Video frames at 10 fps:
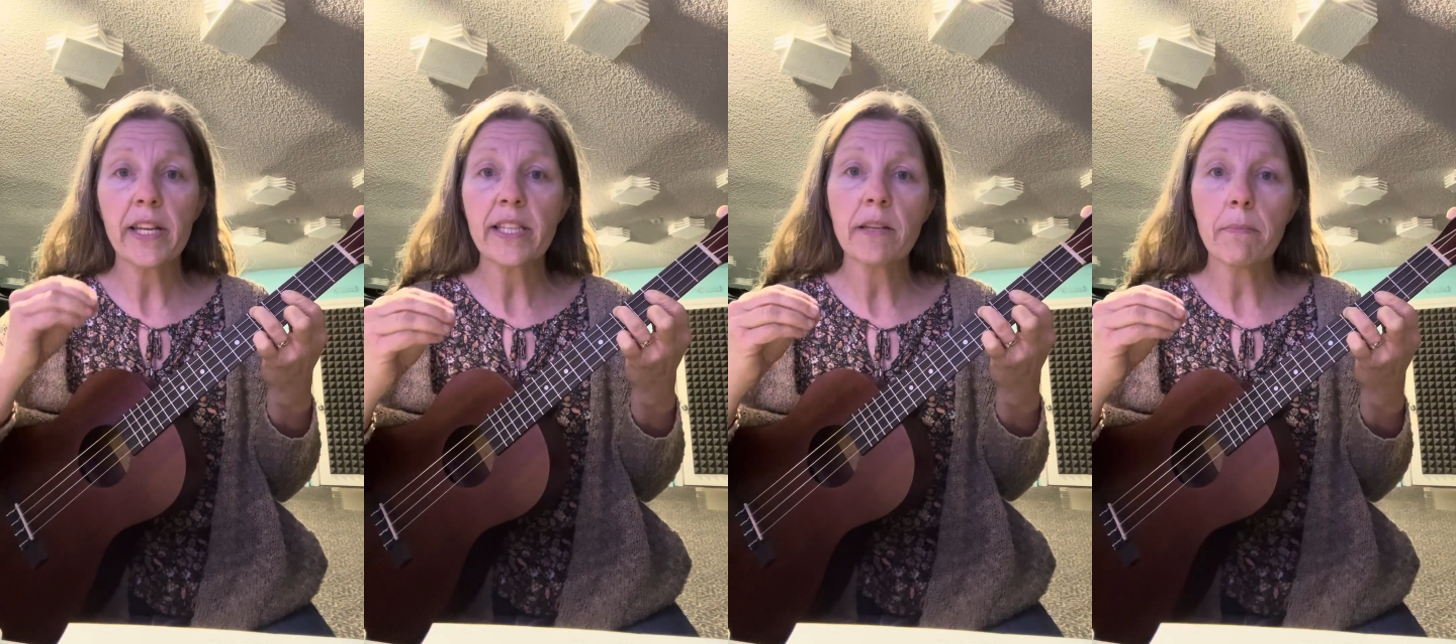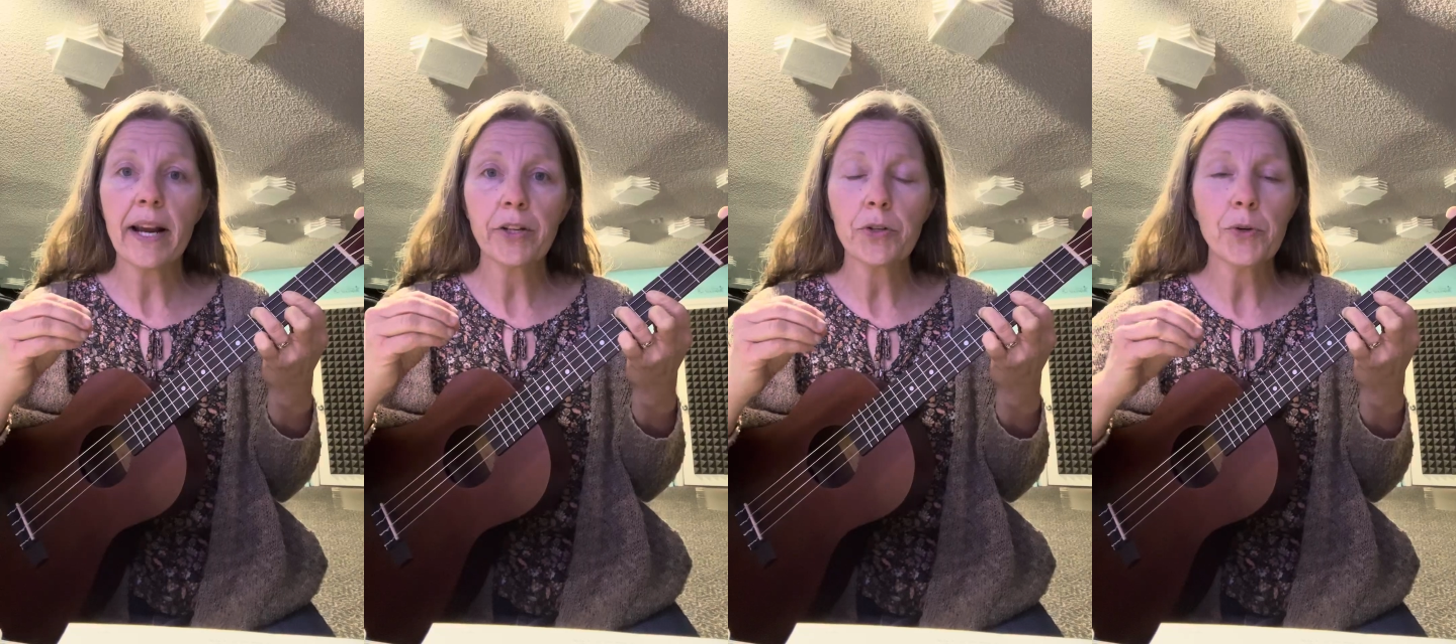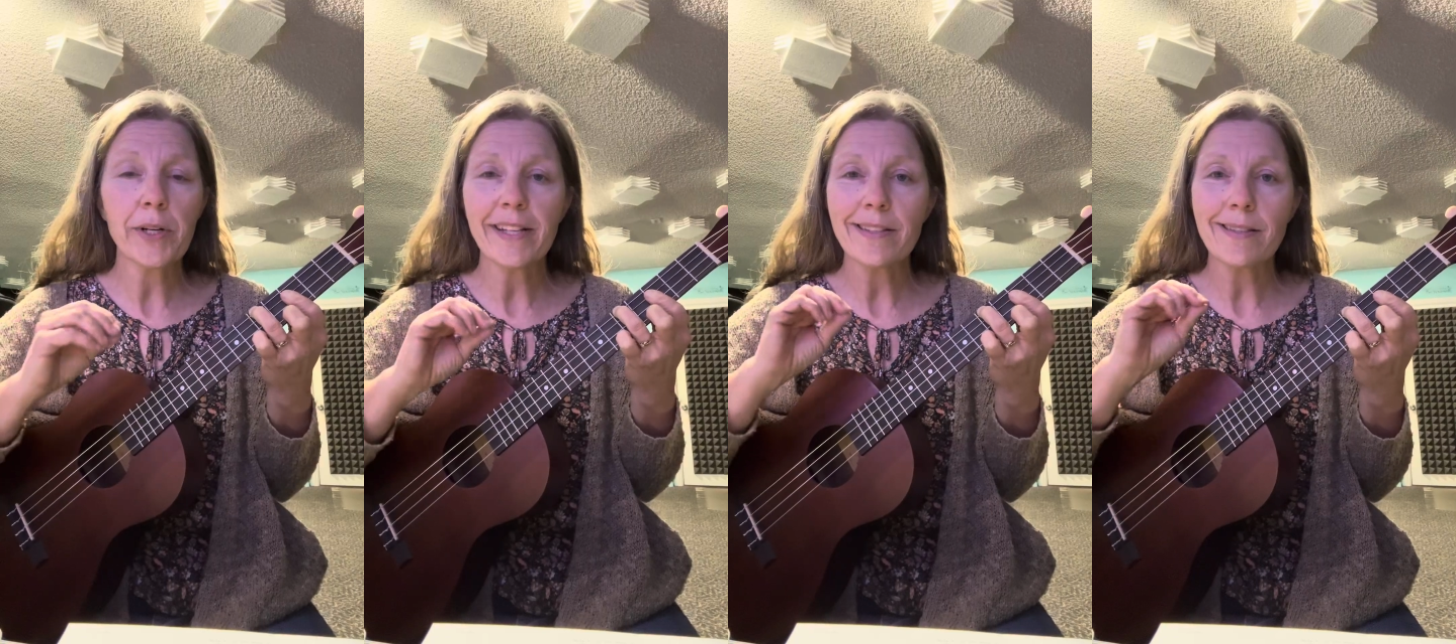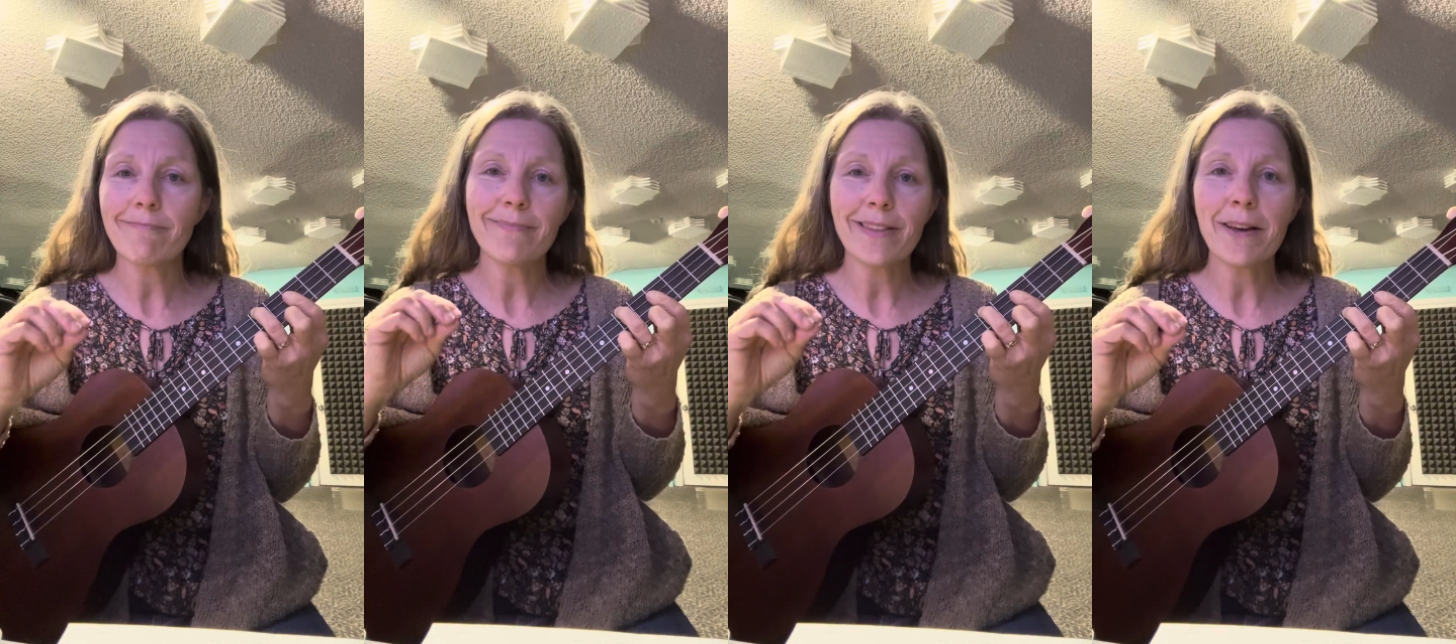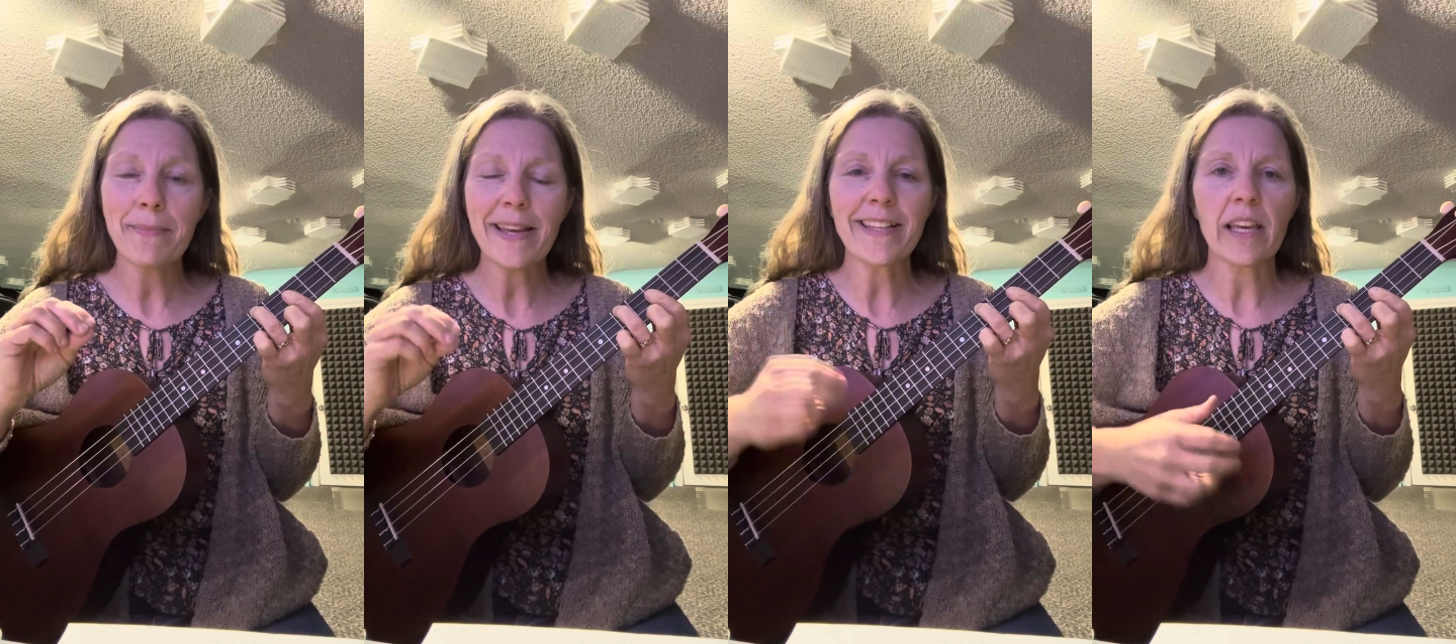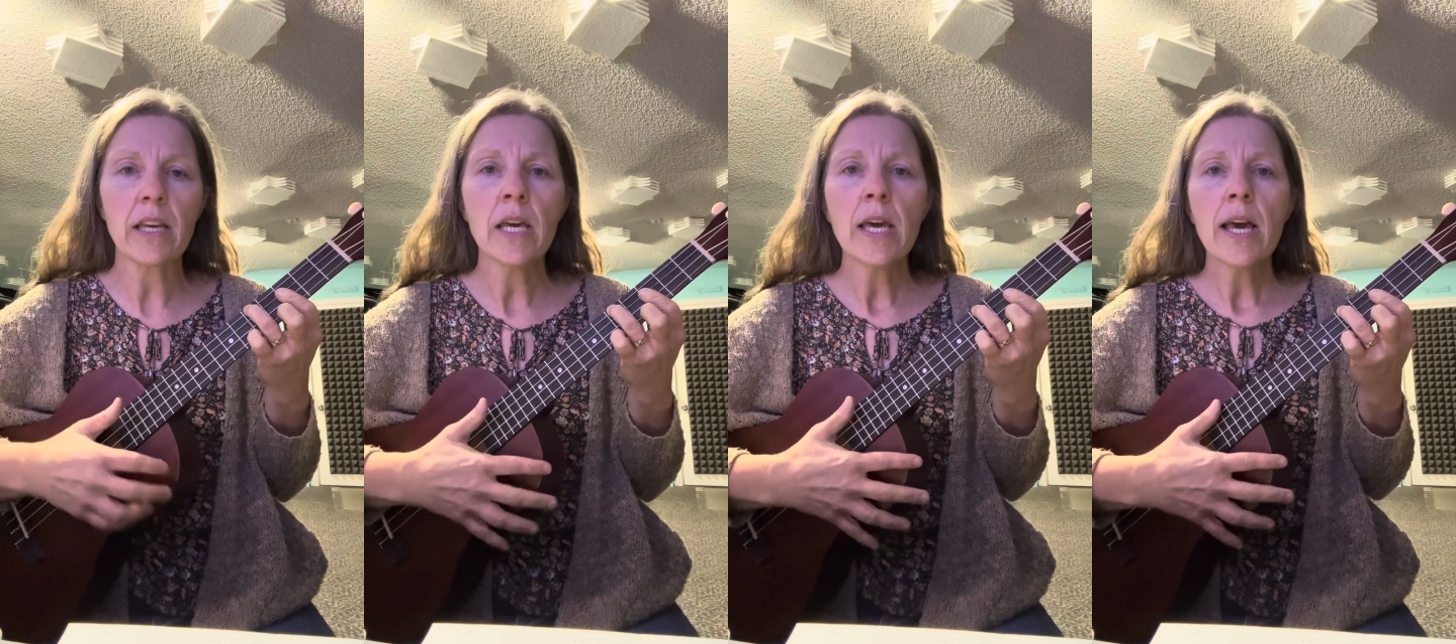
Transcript: and it's a minor chord. It's amazing.